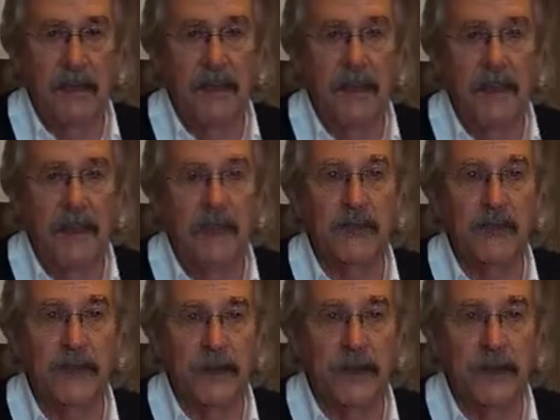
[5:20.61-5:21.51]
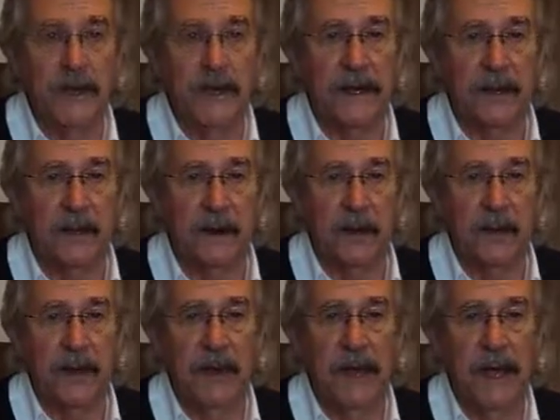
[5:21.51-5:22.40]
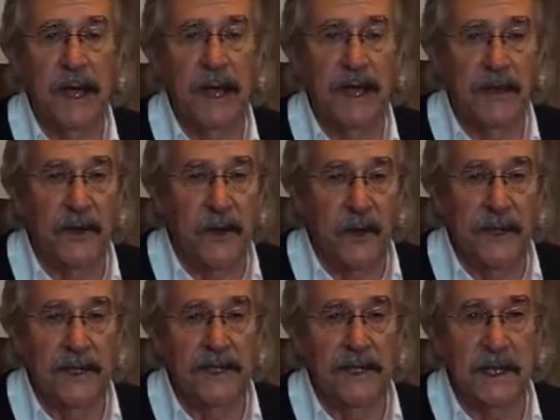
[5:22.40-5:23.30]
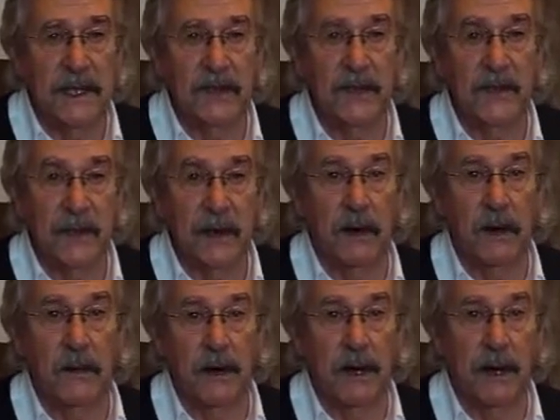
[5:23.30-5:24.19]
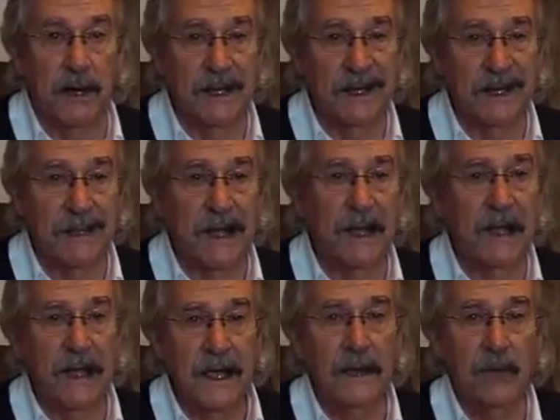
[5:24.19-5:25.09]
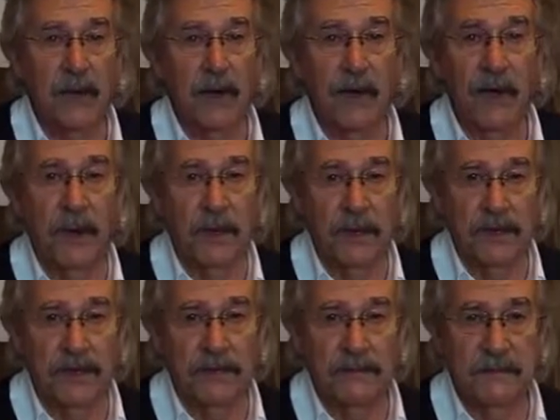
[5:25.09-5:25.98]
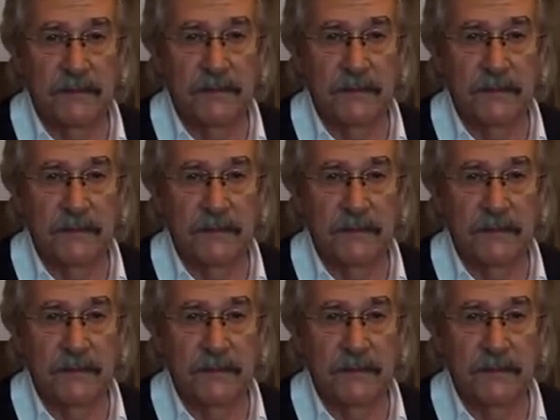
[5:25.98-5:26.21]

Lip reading: Stands for plain carbon and 20 stands for the carbon content in round numbers.